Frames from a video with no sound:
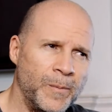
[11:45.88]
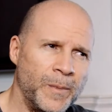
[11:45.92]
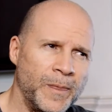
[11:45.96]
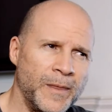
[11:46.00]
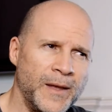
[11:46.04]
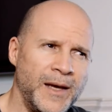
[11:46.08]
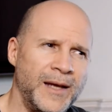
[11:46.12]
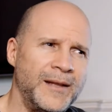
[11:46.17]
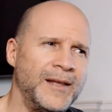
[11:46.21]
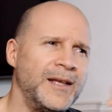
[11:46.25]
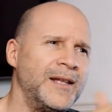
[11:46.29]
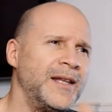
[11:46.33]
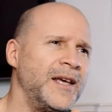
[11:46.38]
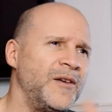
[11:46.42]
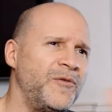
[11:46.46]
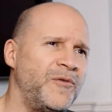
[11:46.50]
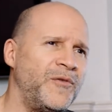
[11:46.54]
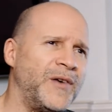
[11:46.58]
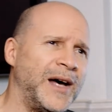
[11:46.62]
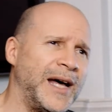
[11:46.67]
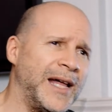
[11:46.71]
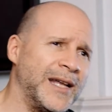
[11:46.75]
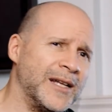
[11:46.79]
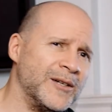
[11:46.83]
And then they
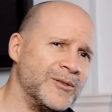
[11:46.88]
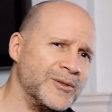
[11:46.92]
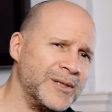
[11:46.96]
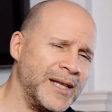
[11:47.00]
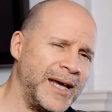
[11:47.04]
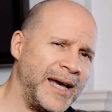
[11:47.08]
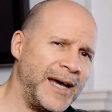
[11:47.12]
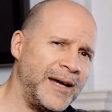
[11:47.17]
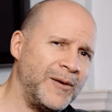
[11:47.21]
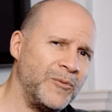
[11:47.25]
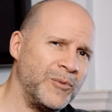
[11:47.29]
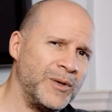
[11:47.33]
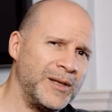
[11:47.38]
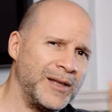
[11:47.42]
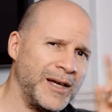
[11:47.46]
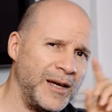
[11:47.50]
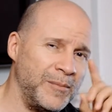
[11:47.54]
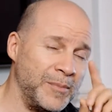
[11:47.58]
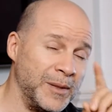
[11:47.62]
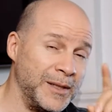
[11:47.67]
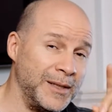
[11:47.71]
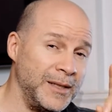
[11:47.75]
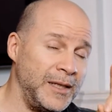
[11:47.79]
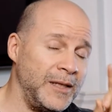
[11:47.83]
follow that with, I
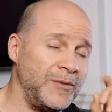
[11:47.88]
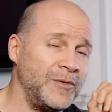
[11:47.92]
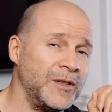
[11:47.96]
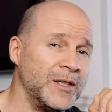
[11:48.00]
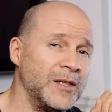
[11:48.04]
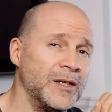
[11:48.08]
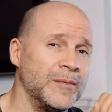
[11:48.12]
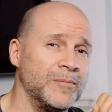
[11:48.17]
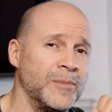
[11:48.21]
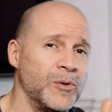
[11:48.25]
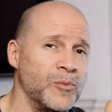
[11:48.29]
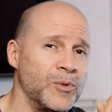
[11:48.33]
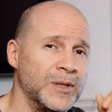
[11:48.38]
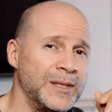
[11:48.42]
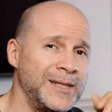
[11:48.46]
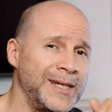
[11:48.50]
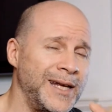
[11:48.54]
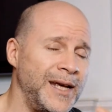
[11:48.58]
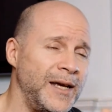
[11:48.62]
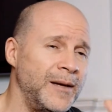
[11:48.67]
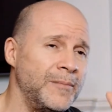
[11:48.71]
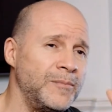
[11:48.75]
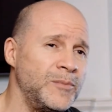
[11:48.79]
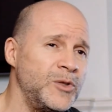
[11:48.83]
believe the number was
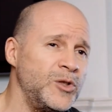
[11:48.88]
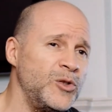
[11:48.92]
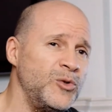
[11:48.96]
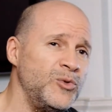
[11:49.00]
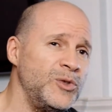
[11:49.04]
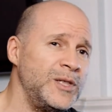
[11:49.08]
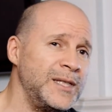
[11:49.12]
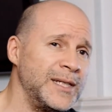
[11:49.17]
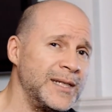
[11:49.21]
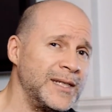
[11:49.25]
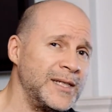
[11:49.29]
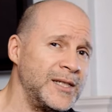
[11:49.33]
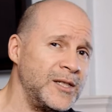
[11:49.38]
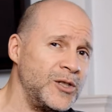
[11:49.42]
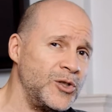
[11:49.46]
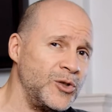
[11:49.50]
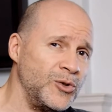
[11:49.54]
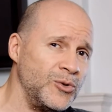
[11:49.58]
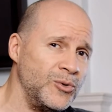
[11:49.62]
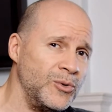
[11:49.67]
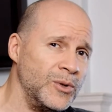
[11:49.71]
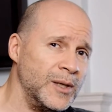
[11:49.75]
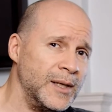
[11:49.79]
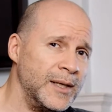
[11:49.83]

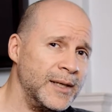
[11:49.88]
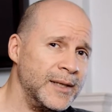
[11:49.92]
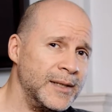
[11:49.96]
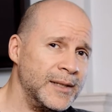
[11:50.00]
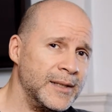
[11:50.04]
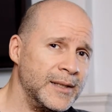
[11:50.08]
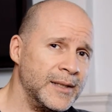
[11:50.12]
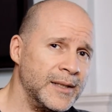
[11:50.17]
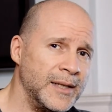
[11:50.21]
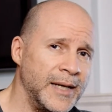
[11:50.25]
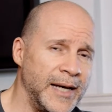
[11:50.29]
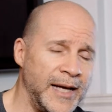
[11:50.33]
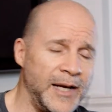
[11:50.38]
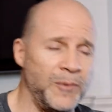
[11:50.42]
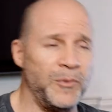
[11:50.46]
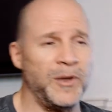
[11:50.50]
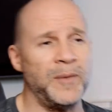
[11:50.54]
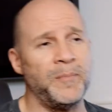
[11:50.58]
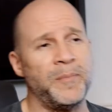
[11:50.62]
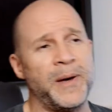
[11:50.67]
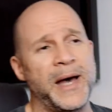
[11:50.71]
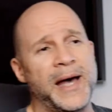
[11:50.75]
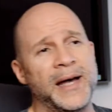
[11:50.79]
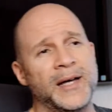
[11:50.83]
M262, and it
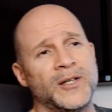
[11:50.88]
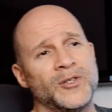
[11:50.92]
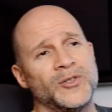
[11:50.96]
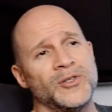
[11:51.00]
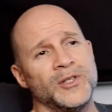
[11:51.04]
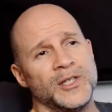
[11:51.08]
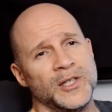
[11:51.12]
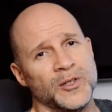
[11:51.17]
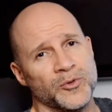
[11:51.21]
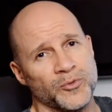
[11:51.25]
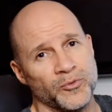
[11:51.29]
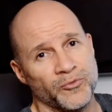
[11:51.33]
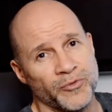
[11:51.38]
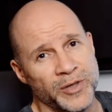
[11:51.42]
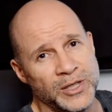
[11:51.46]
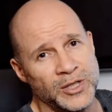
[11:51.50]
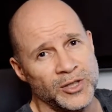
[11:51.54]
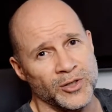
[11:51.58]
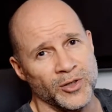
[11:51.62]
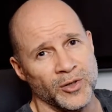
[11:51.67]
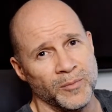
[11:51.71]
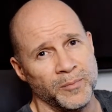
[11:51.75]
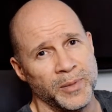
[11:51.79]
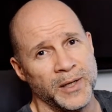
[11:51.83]
went back to the
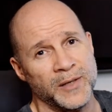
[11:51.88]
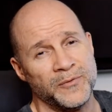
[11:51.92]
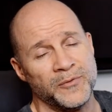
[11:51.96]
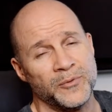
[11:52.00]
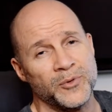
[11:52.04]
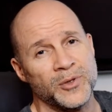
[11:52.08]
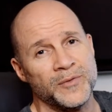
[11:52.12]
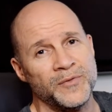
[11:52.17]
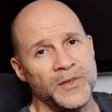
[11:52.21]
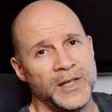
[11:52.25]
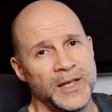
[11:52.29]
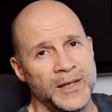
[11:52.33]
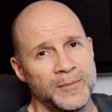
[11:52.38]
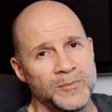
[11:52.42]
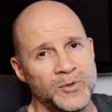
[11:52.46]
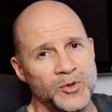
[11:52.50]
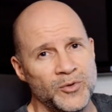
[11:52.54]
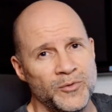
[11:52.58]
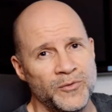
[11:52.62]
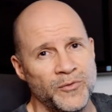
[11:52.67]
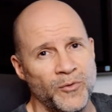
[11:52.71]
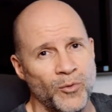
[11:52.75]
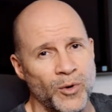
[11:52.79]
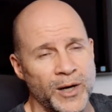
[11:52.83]
original buffer of the
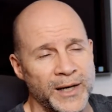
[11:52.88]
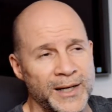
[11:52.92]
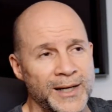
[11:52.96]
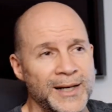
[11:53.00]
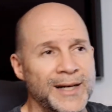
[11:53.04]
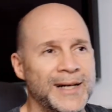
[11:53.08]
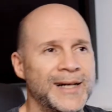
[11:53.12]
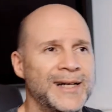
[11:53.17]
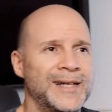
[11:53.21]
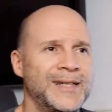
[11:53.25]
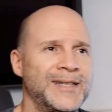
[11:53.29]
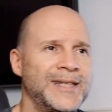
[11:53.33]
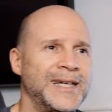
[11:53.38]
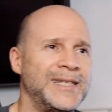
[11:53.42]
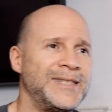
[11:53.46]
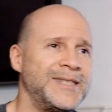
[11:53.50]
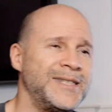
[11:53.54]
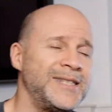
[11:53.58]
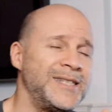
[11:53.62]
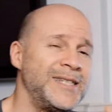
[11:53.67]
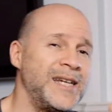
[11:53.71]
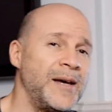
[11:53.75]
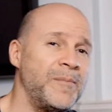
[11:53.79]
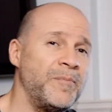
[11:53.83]
M240. That's a
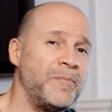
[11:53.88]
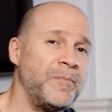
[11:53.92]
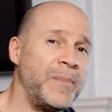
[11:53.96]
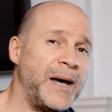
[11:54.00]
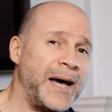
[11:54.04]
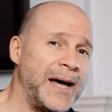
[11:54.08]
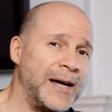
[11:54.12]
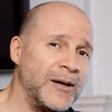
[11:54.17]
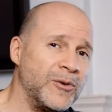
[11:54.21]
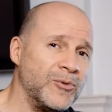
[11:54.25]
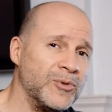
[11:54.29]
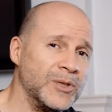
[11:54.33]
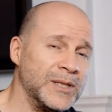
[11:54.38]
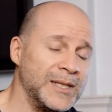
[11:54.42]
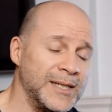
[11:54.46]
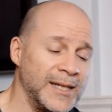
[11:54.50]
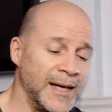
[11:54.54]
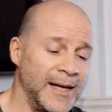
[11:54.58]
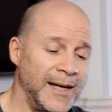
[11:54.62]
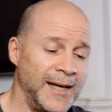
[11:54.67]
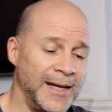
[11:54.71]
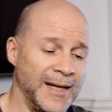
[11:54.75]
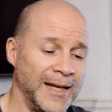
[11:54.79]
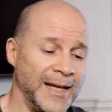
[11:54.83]
step backwards.
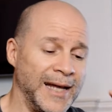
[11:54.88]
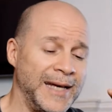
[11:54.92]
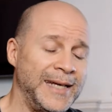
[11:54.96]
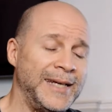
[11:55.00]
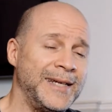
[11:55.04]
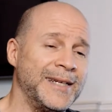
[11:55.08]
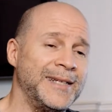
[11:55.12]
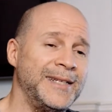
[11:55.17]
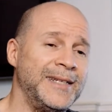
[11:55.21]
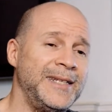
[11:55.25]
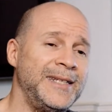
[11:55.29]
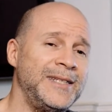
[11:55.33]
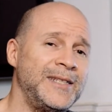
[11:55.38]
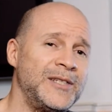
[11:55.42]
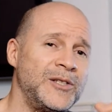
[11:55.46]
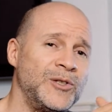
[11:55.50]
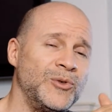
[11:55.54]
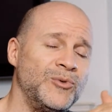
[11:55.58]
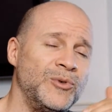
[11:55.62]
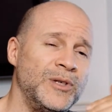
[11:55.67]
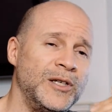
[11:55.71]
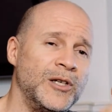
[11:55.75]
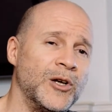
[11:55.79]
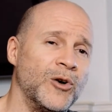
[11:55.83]
Leica needs to
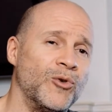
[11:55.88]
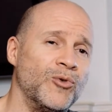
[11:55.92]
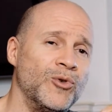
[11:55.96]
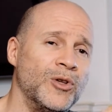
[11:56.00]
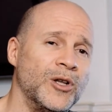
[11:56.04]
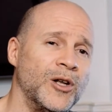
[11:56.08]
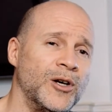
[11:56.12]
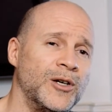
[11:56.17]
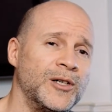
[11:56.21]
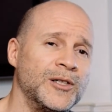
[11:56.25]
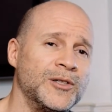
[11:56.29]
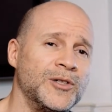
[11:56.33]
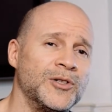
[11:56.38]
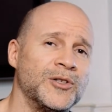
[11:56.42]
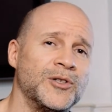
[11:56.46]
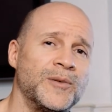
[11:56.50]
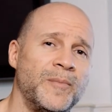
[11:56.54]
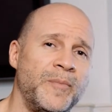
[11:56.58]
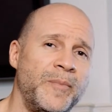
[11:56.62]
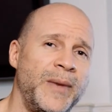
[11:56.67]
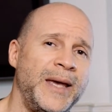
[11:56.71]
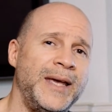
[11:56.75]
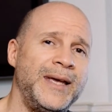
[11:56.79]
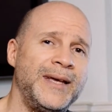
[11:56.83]
no longer
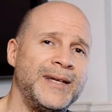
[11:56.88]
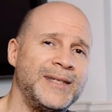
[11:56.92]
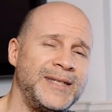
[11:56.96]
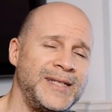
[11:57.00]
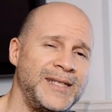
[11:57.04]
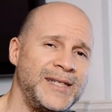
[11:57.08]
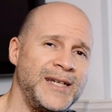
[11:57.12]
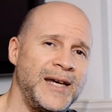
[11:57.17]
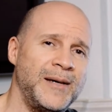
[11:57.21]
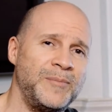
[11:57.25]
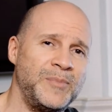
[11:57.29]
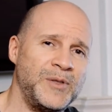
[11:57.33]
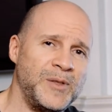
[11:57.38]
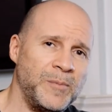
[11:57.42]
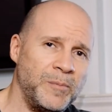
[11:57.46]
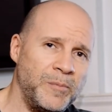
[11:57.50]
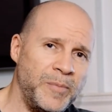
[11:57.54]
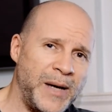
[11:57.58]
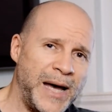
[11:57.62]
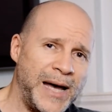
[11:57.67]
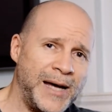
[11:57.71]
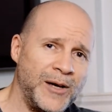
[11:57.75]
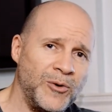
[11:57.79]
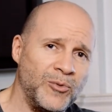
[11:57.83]
make steps
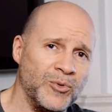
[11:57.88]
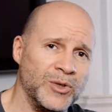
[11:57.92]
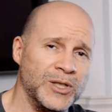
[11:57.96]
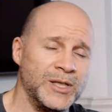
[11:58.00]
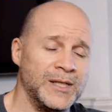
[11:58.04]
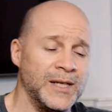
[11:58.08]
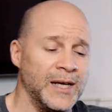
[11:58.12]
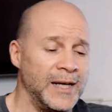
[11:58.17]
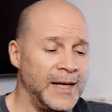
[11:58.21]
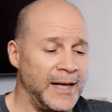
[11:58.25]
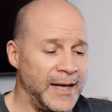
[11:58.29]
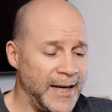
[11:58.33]
backwards.